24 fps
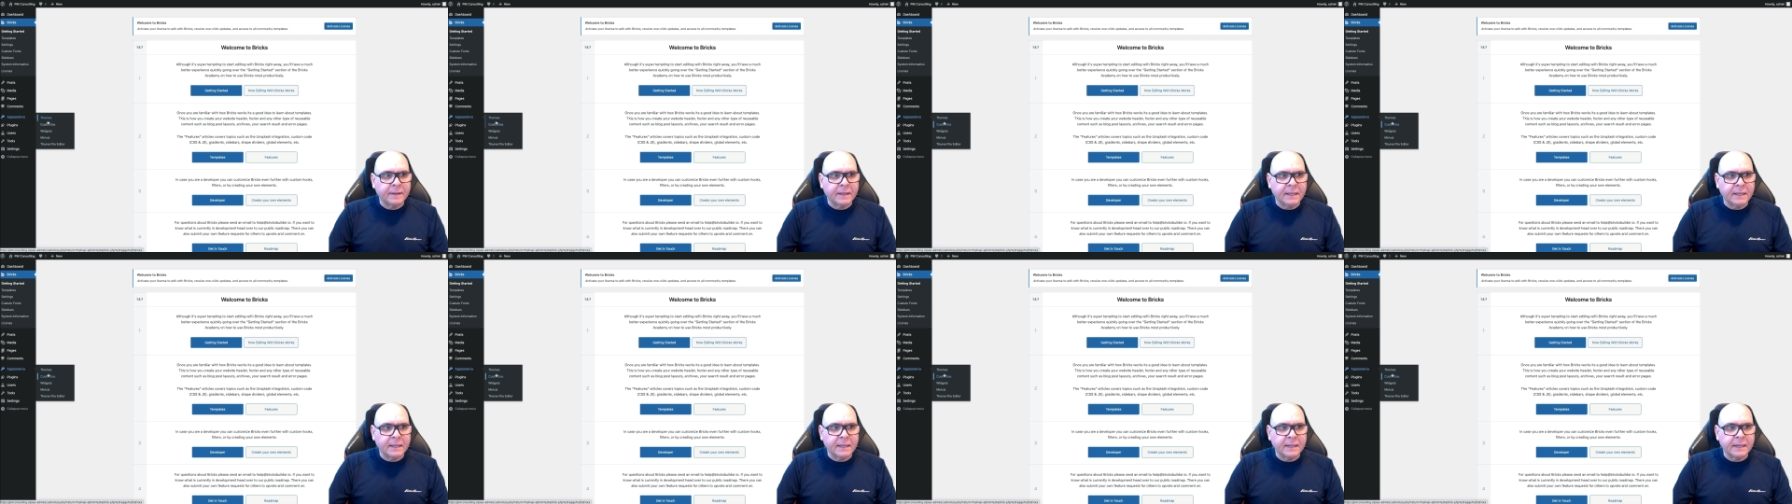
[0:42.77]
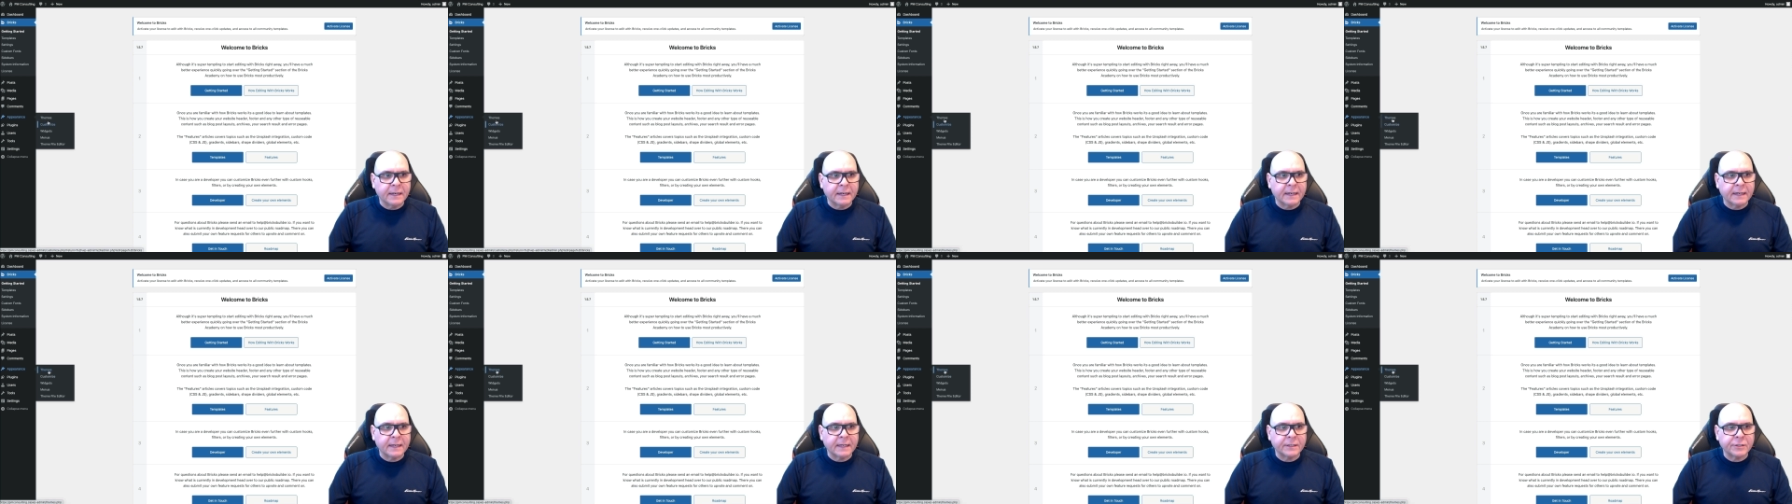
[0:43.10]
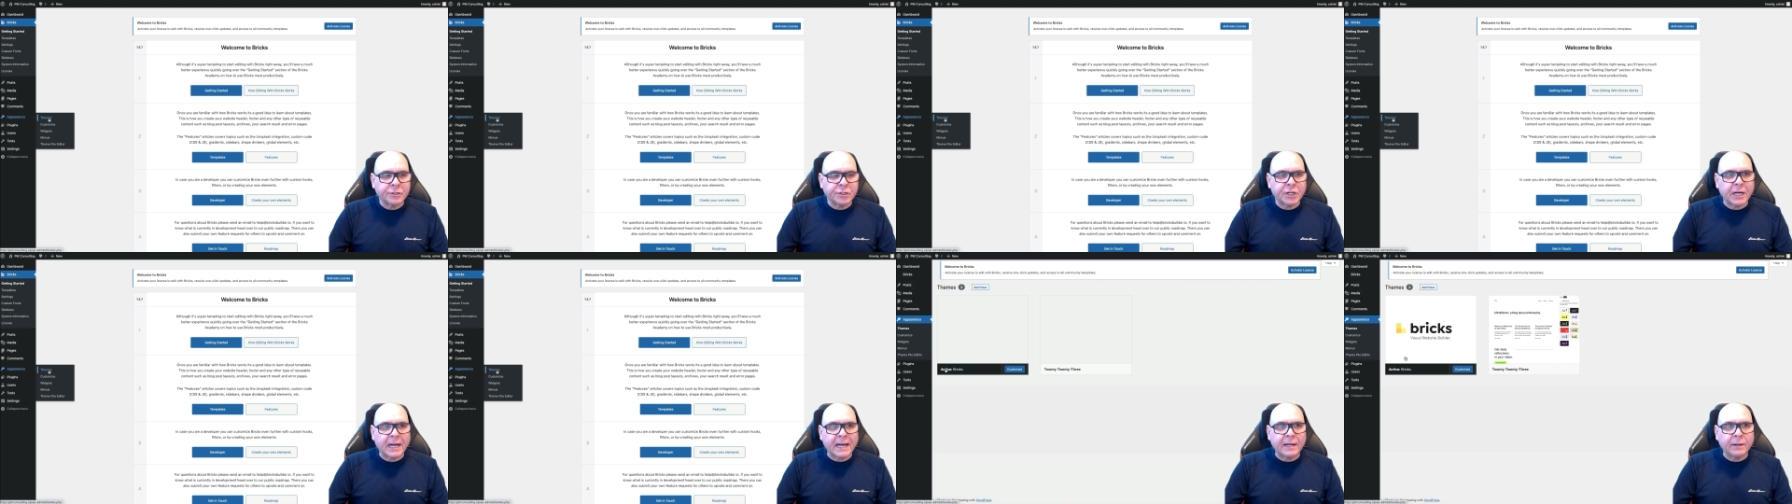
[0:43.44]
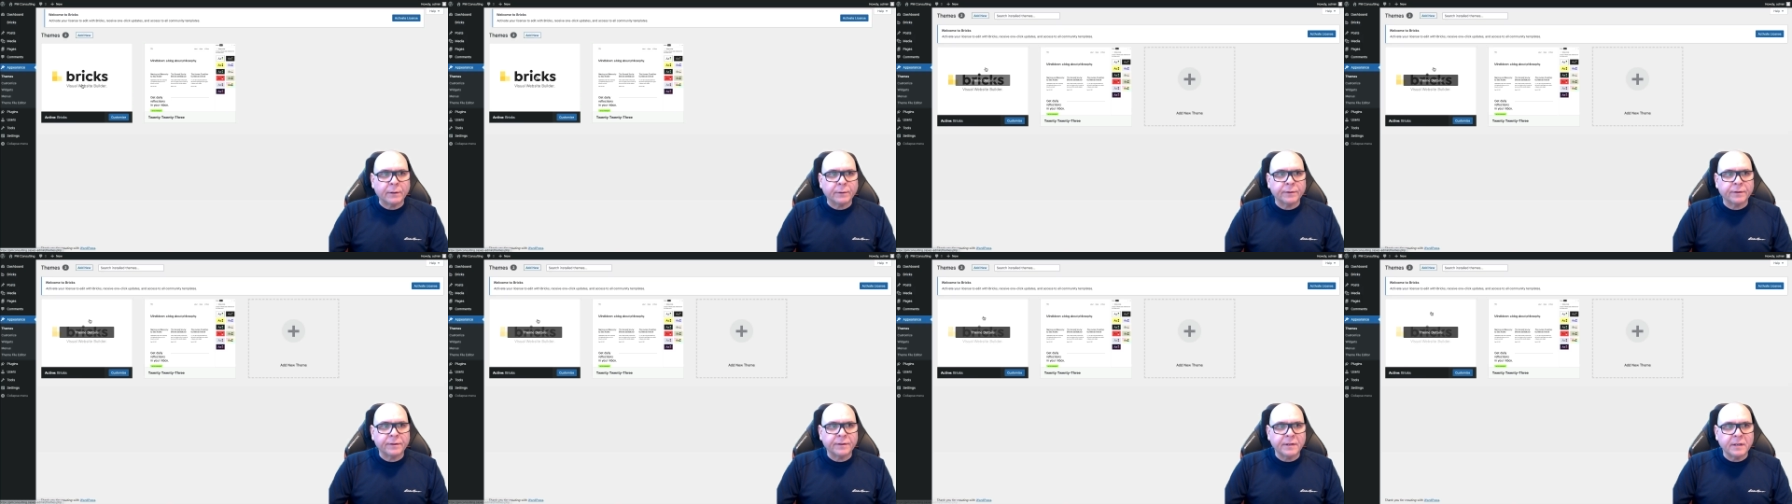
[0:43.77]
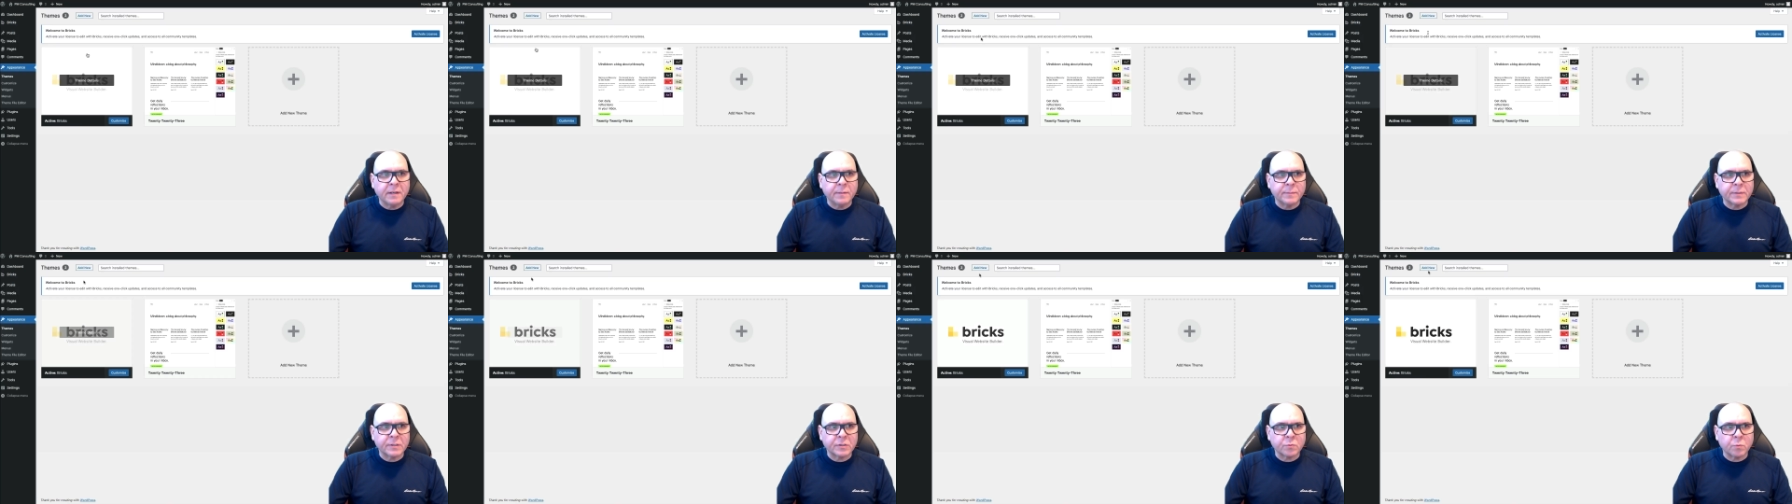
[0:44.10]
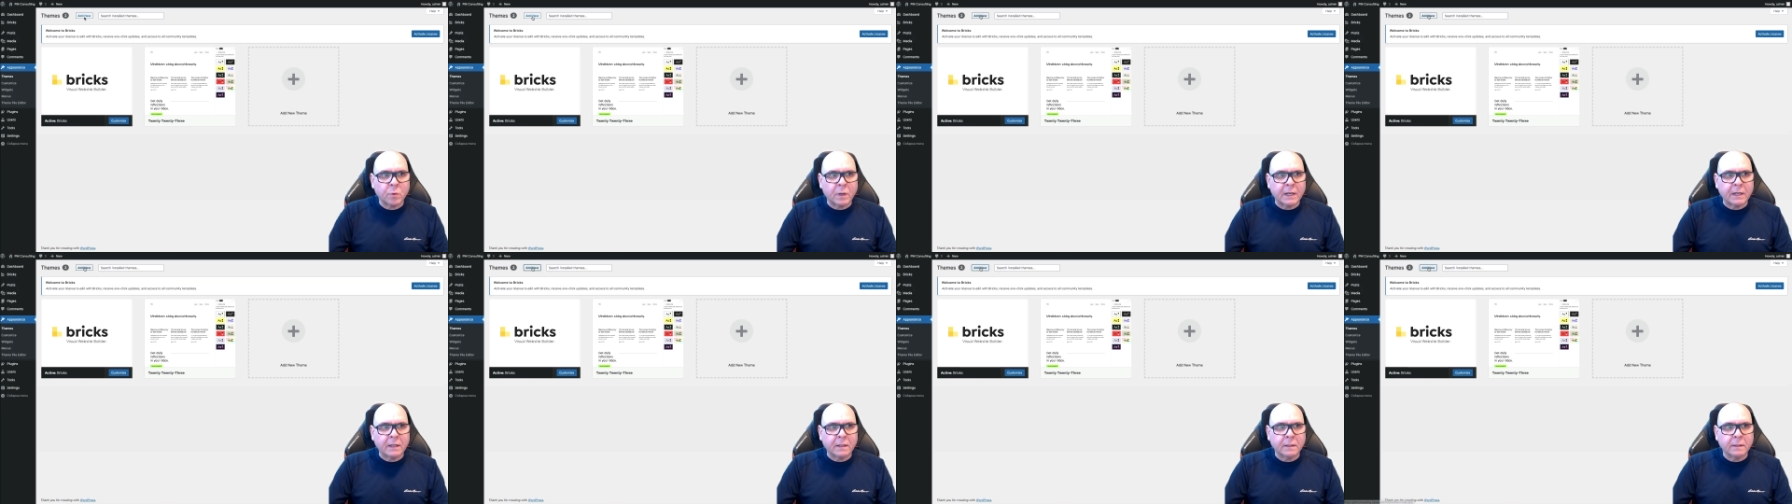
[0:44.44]
the child theme as
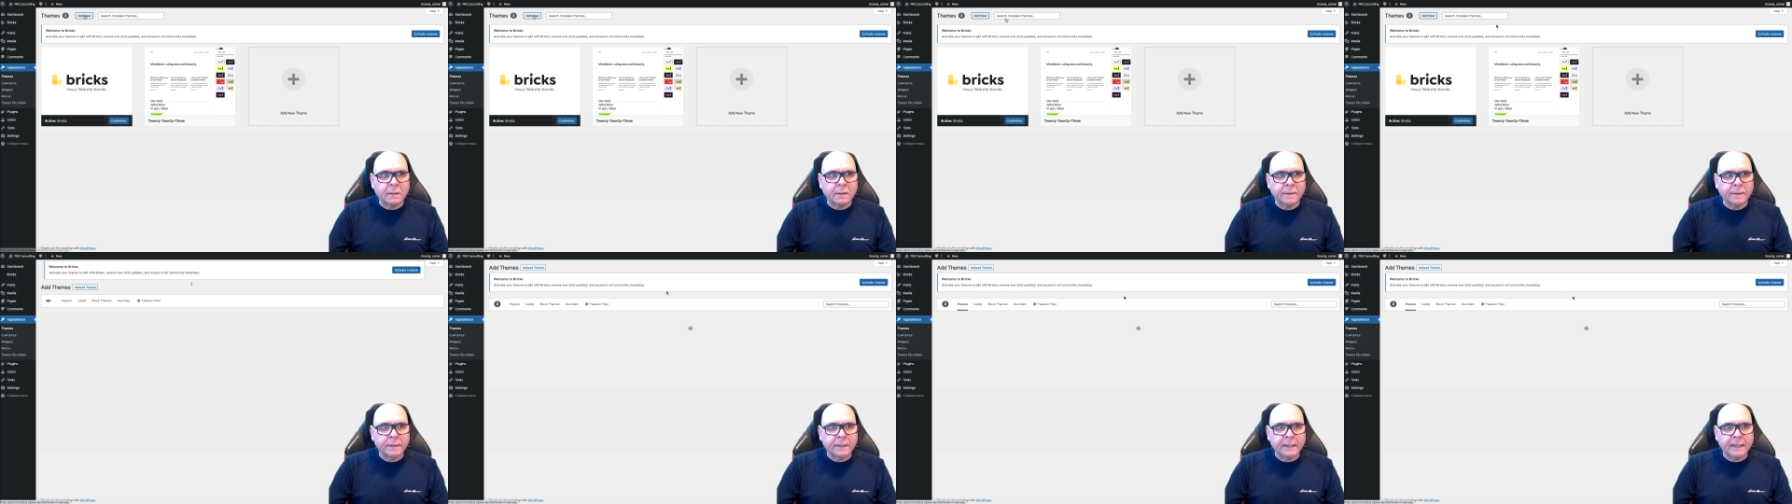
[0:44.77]
well.